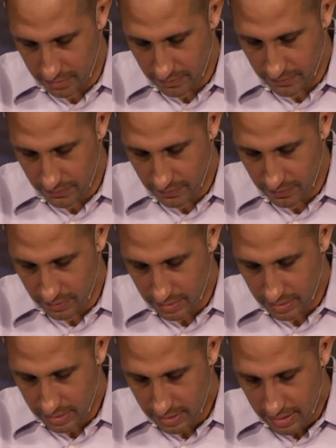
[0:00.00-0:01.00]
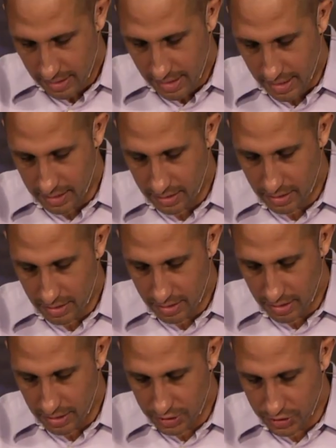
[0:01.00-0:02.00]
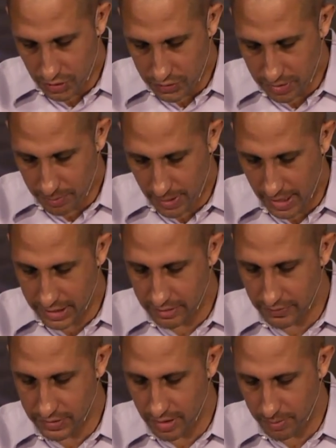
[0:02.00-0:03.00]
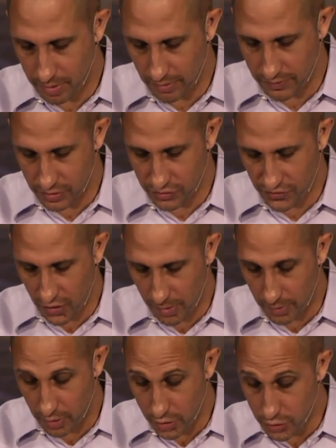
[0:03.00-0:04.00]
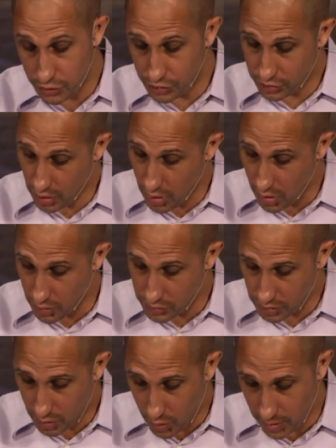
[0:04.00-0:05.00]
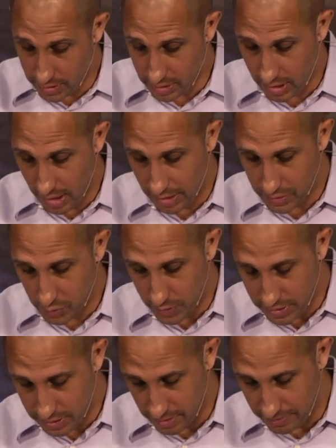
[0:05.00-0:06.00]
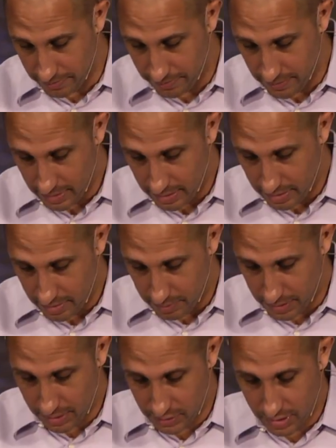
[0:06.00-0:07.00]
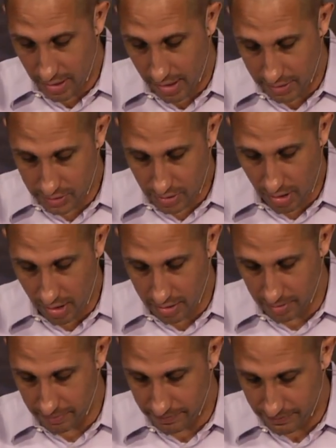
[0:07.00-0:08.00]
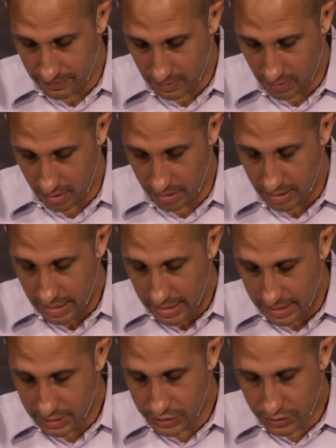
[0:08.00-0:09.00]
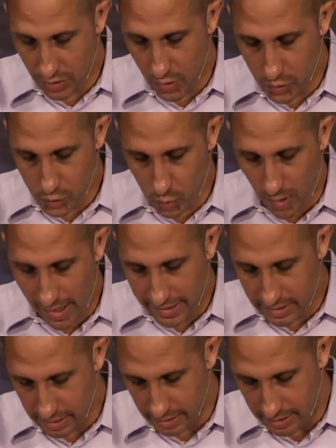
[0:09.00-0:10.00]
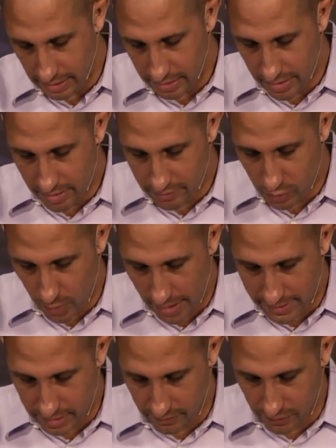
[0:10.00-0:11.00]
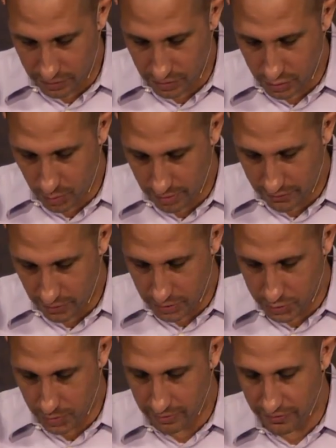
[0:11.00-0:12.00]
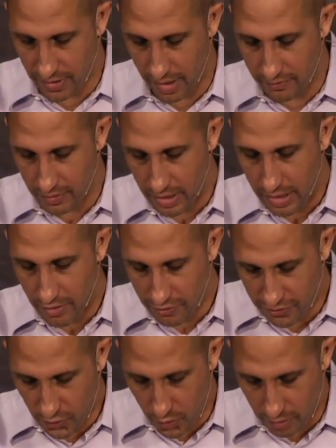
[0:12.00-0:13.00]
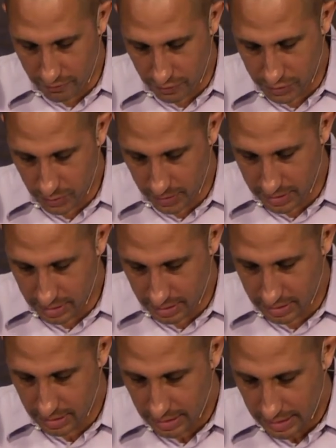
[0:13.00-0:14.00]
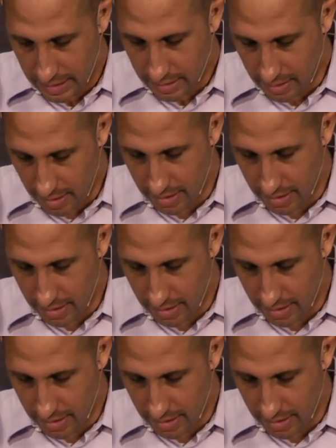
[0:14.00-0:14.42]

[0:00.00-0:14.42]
Okay? And he shows the positive example of this farmer who sows according to God's wisdom because God has taught him. Okay? He sows wisely. He lives wisely, verses 24 and 25. For, verse 26,